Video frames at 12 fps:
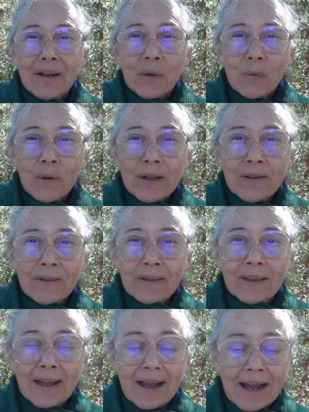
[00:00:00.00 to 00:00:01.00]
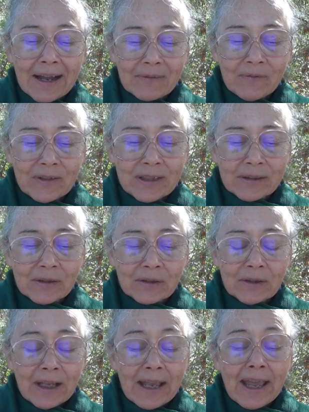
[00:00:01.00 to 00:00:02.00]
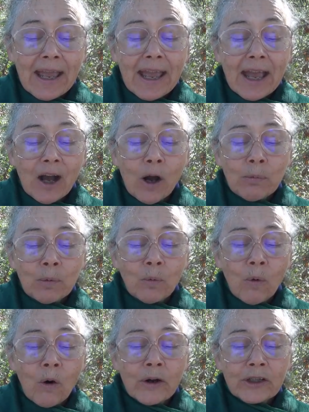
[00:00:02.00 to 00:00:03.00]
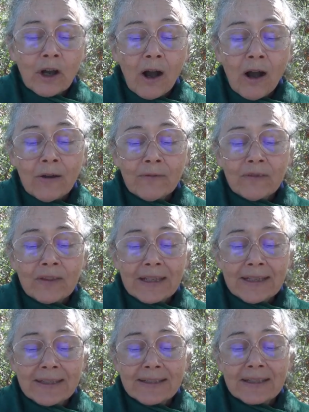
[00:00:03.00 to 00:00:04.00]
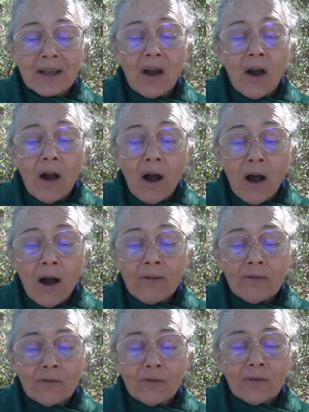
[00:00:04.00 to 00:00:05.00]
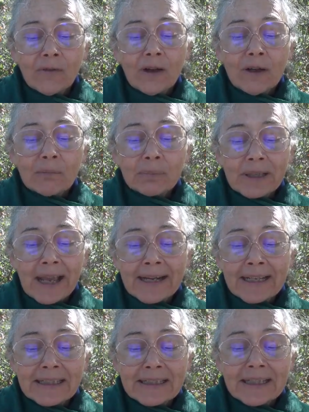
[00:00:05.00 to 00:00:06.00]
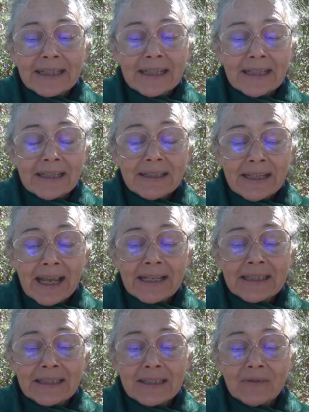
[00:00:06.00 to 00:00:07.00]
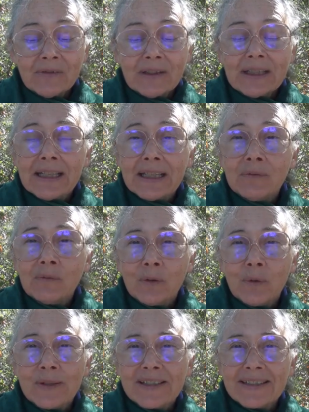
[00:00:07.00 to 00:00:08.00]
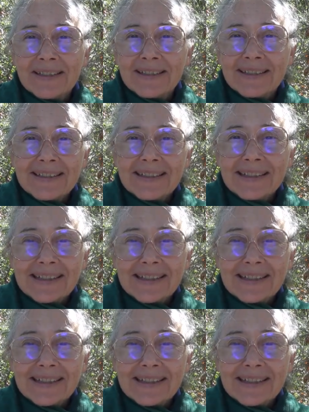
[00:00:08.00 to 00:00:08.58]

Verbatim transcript: will, I feel, help ward off these off planet negative influences.